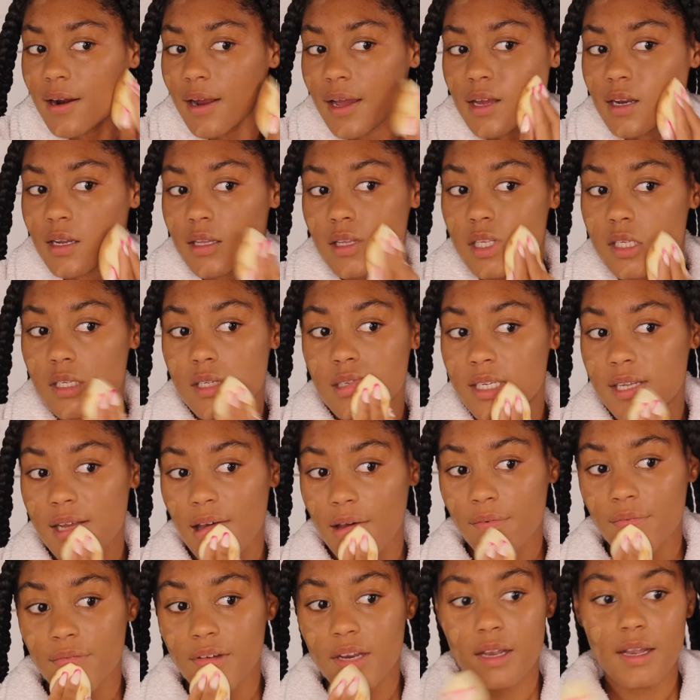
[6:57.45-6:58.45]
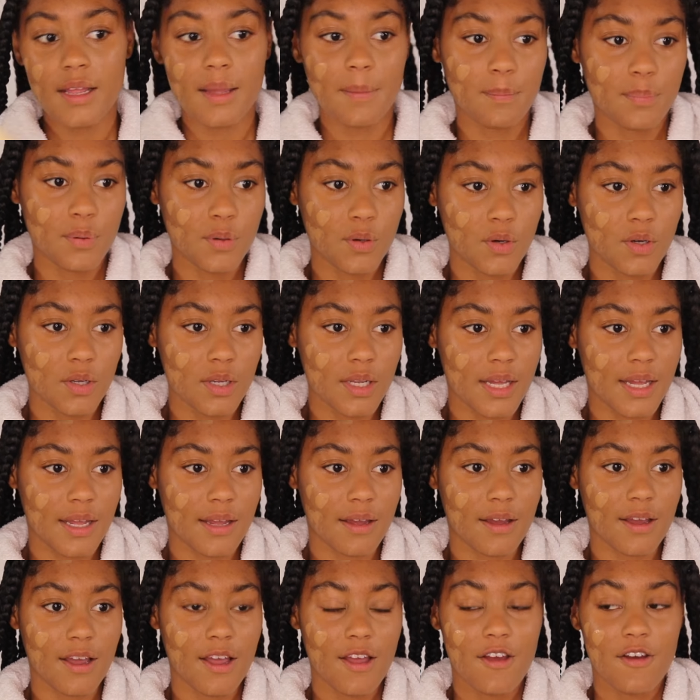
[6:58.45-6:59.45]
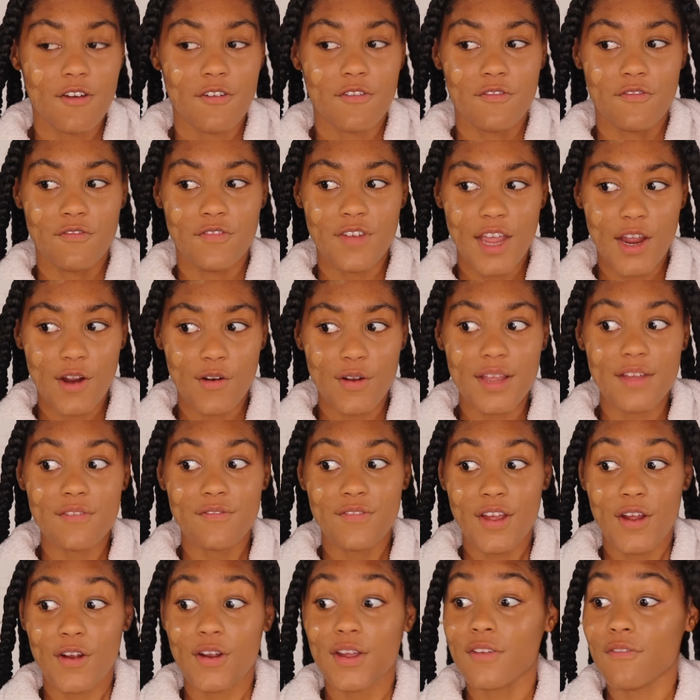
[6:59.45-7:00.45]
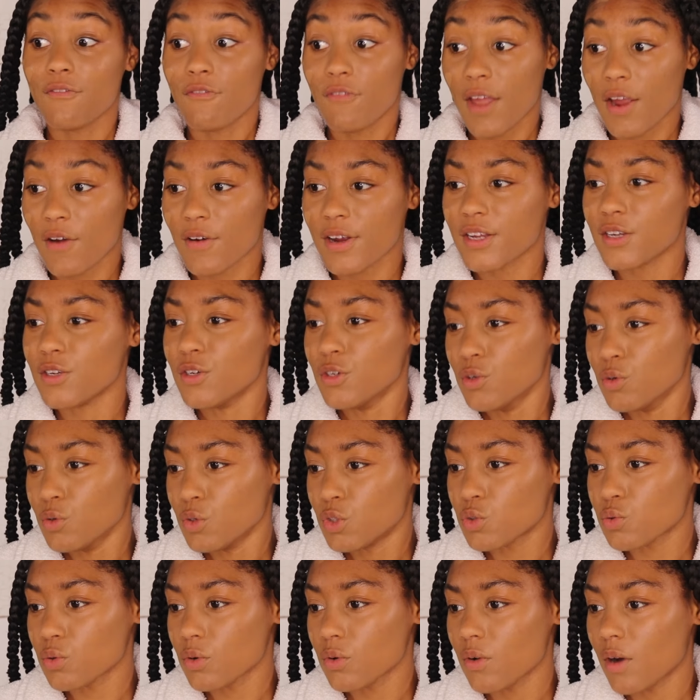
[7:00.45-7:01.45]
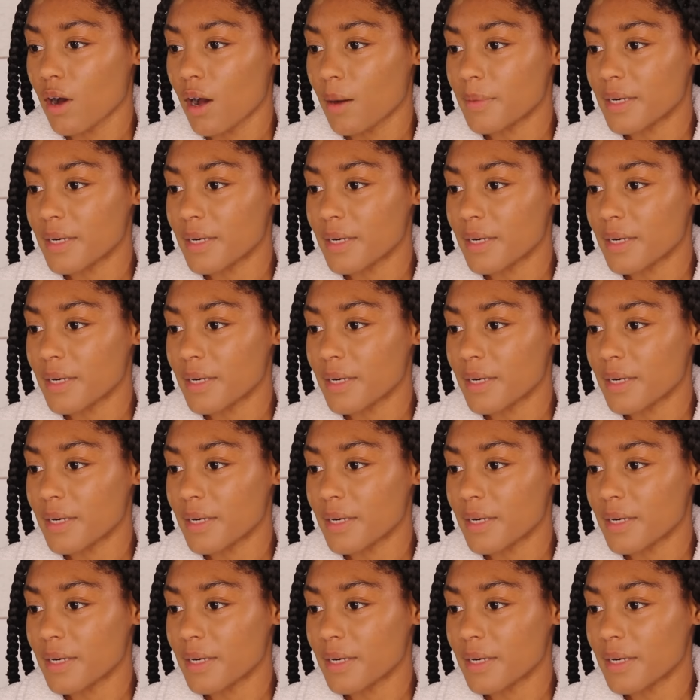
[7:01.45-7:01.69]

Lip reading: and it's definitely pulling very, very, very neutral on